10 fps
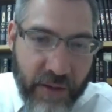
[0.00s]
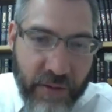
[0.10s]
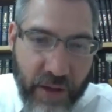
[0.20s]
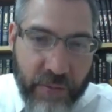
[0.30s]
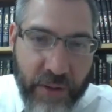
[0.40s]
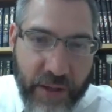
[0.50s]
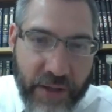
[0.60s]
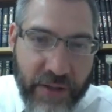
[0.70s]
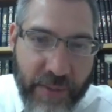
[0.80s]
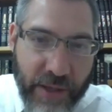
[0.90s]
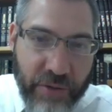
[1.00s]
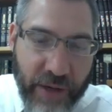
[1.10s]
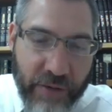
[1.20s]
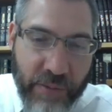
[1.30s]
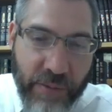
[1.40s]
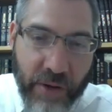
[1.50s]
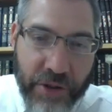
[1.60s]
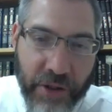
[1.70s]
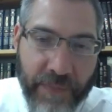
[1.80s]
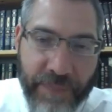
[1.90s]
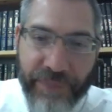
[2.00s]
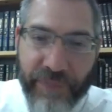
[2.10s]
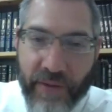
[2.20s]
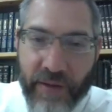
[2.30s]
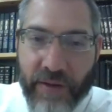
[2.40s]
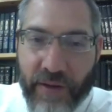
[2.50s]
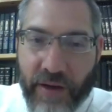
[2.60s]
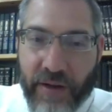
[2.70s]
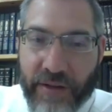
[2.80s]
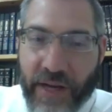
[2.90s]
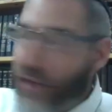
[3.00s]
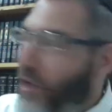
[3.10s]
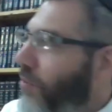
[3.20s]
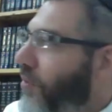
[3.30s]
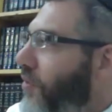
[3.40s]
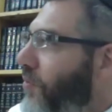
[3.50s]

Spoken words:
One last thing about triannual Parsha. The Egla Arufa